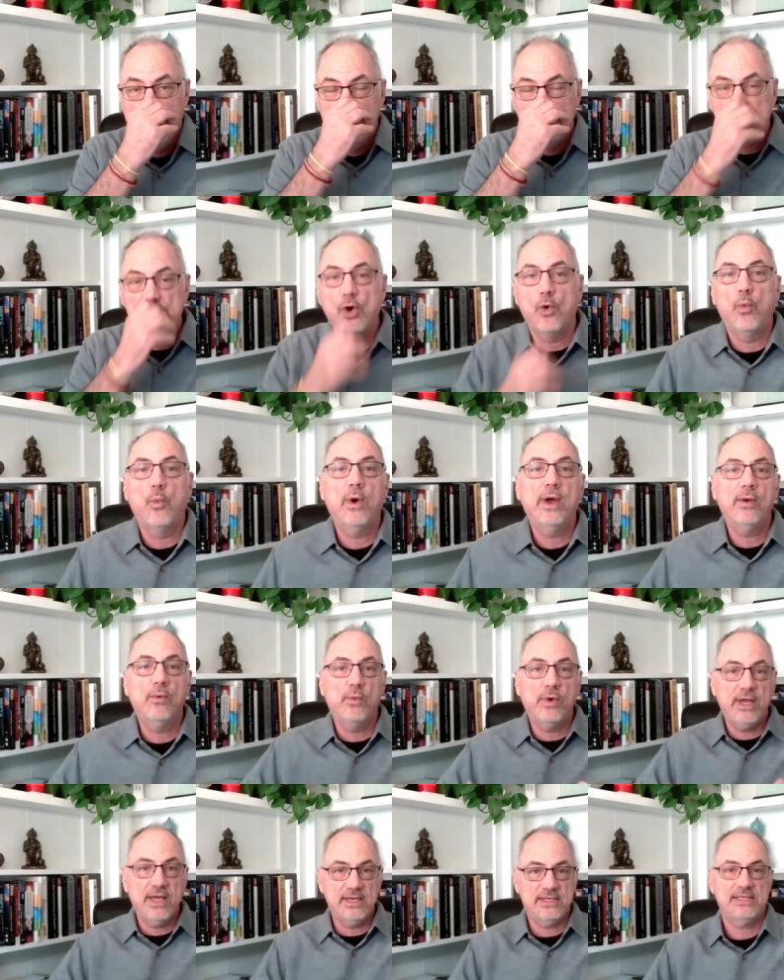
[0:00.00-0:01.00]
so
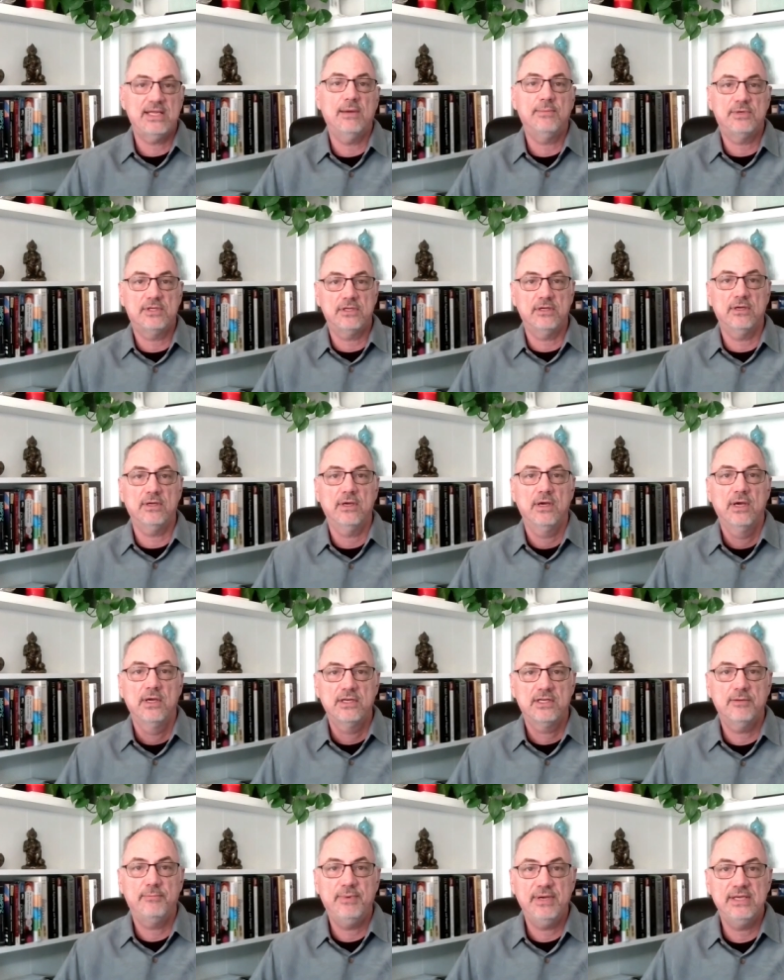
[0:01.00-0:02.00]
when we attempt to
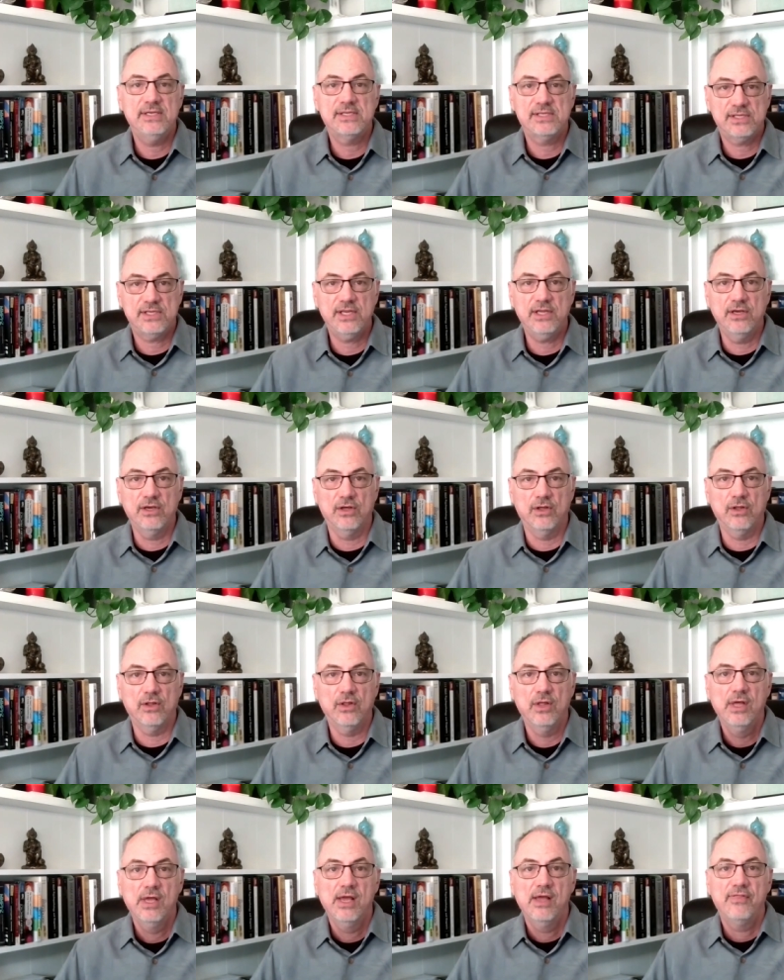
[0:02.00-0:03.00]
to be
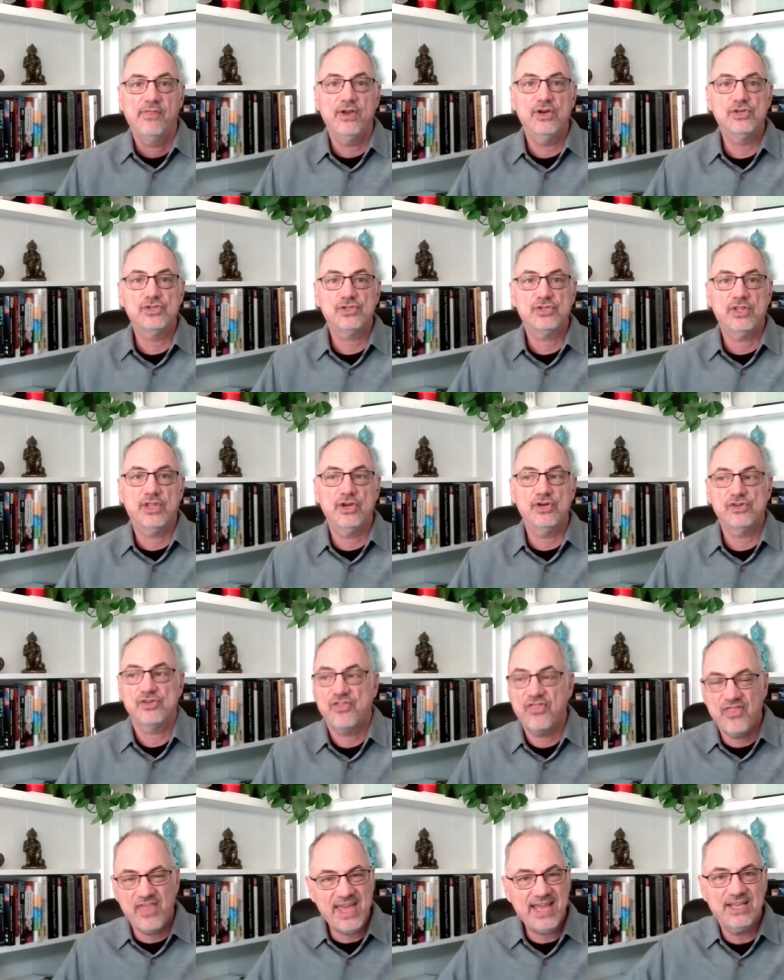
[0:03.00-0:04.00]
still there's there's
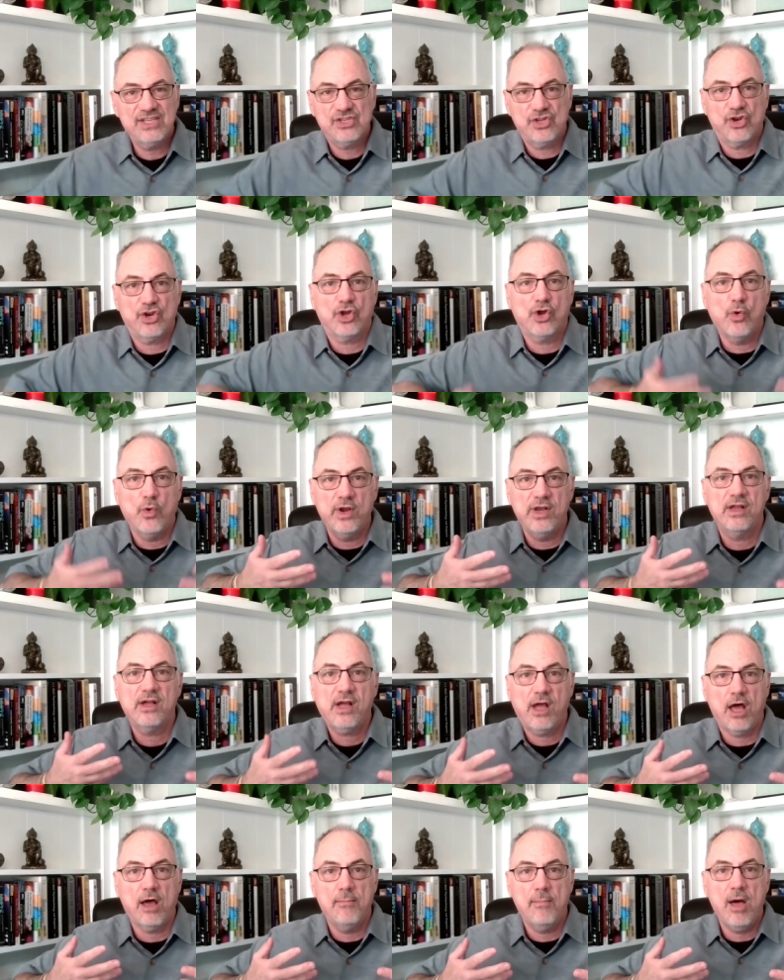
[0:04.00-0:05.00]
things that are going to
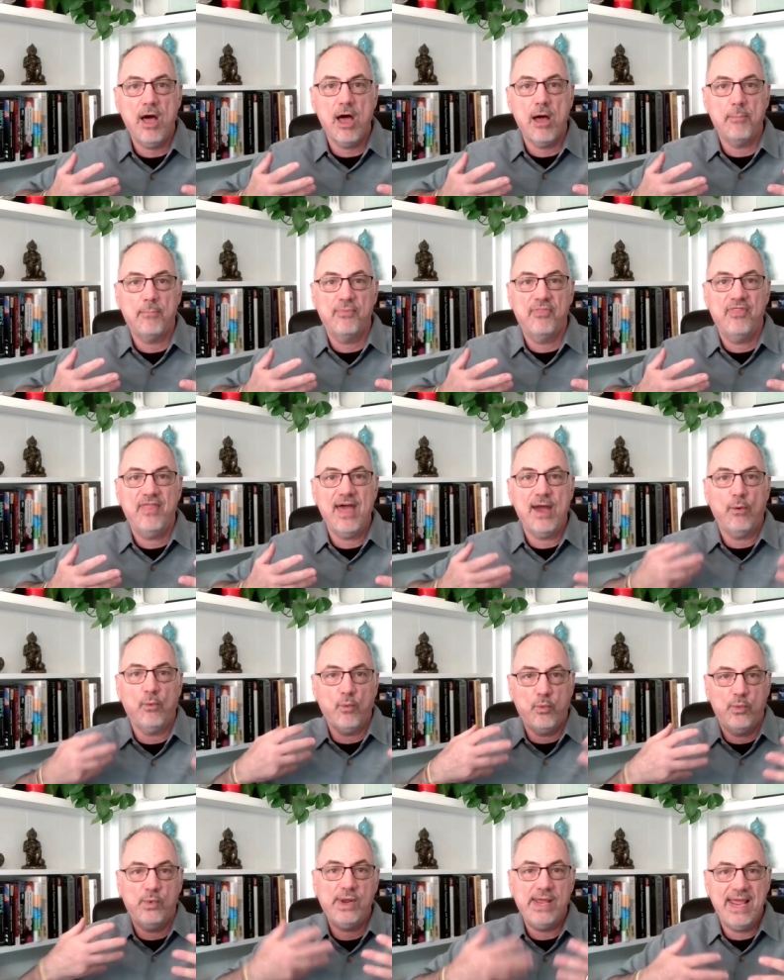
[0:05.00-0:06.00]
come up that
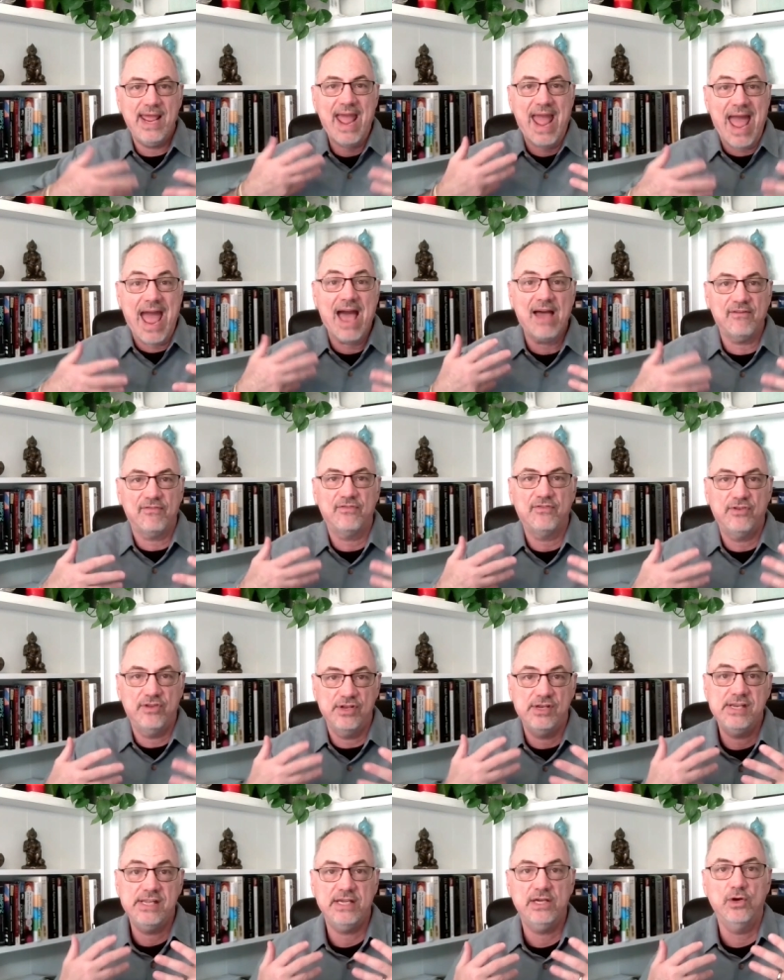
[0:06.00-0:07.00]
we have
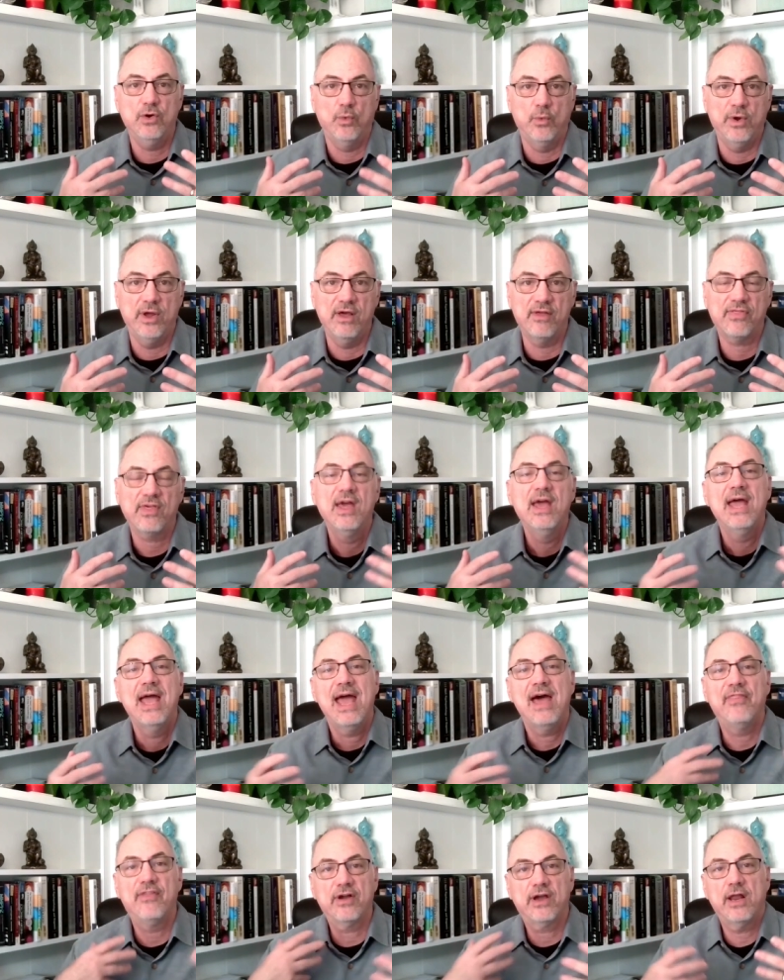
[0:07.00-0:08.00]
to deal with
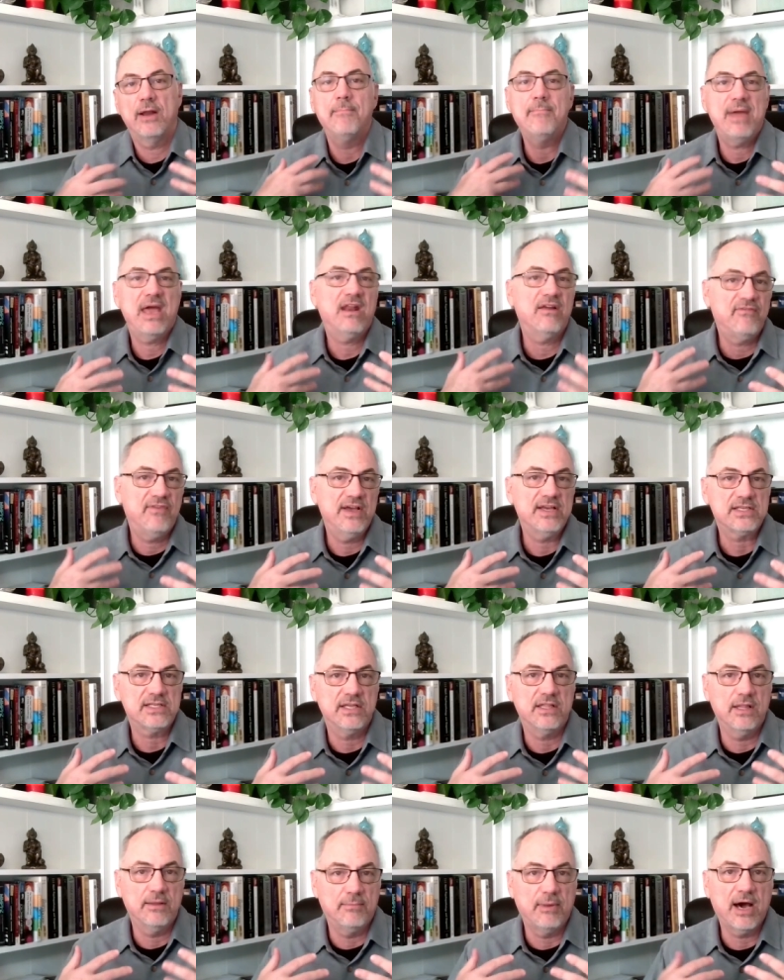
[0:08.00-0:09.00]
and they're going to manifest
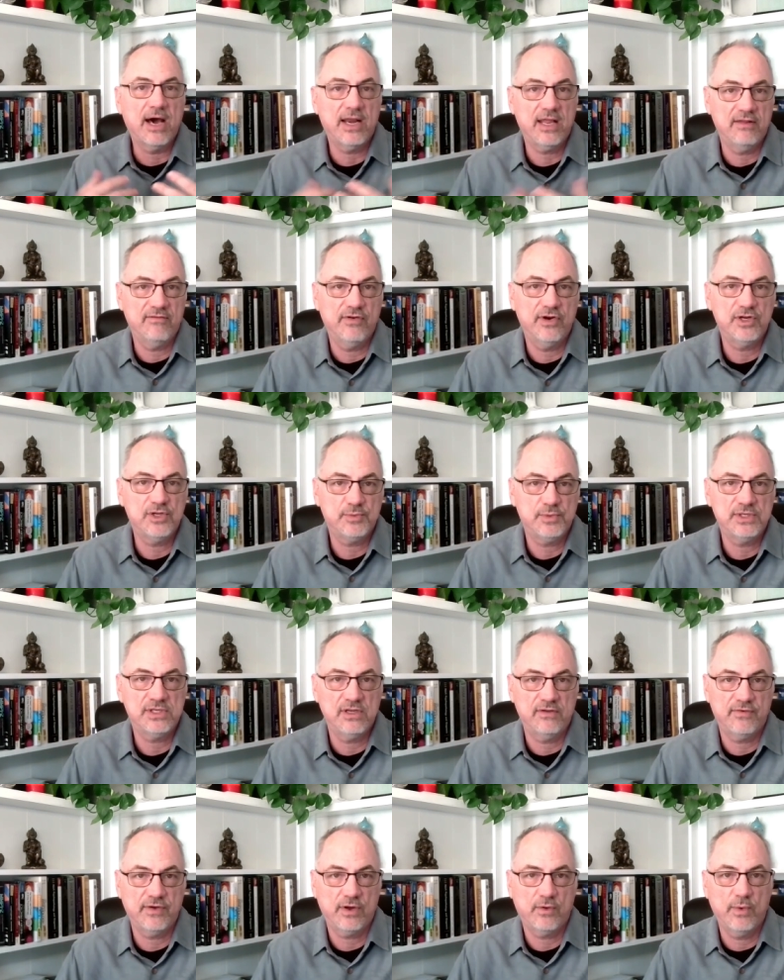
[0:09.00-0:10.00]
in the body in very
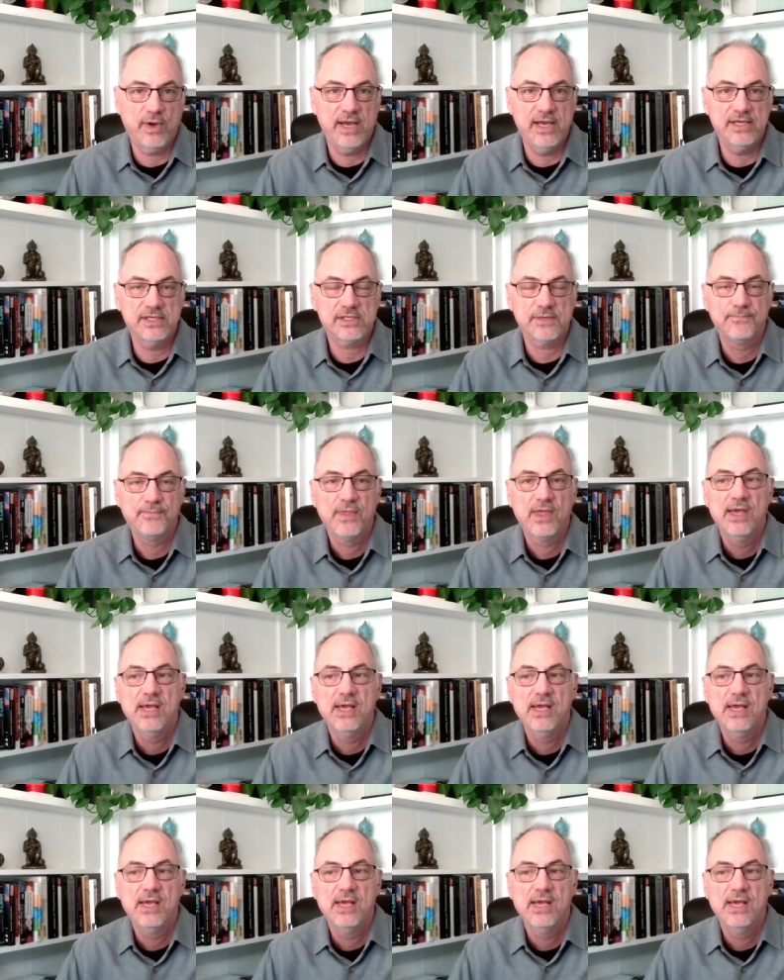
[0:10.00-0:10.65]
specific ways